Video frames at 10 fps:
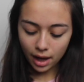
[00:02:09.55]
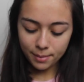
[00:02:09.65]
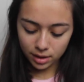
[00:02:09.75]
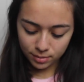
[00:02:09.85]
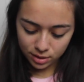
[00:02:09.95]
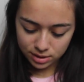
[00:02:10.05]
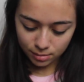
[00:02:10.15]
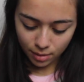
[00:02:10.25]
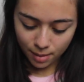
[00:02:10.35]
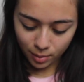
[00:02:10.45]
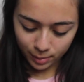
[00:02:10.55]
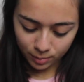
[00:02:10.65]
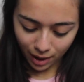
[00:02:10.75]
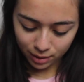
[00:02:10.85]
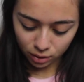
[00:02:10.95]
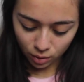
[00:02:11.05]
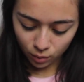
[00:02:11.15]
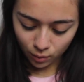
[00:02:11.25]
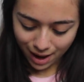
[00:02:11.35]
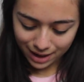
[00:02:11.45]
I'm going to be using my Bobbi Brown
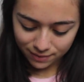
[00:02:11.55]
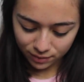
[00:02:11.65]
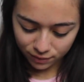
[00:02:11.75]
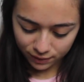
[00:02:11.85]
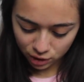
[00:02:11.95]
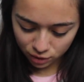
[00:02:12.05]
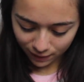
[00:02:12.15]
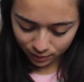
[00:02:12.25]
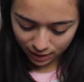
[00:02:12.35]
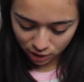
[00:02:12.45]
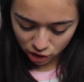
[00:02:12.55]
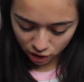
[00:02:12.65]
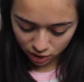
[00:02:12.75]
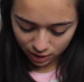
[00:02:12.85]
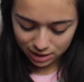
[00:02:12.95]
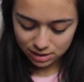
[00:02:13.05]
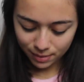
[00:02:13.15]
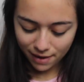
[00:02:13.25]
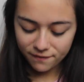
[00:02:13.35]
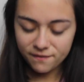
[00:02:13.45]
Long Wear Even Finish Foundation
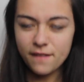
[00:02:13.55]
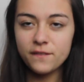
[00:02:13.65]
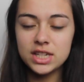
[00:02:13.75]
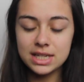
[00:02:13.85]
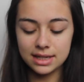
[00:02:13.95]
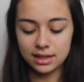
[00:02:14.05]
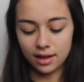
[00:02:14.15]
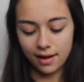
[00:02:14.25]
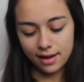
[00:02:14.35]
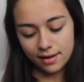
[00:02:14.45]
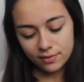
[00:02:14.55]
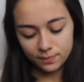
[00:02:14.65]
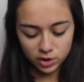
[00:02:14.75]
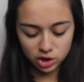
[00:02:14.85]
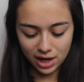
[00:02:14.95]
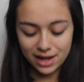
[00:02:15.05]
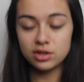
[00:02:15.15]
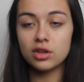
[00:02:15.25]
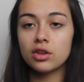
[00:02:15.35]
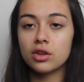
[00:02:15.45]
SPF 15 and I have the
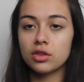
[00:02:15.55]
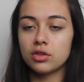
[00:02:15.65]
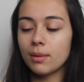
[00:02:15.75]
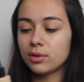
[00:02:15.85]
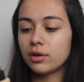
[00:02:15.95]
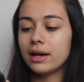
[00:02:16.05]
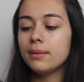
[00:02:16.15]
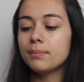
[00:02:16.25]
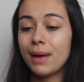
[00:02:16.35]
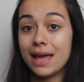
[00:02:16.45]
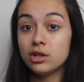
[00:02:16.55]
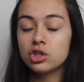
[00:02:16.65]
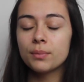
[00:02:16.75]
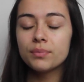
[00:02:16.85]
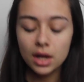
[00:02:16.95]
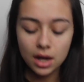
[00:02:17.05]
shade number 3, beige.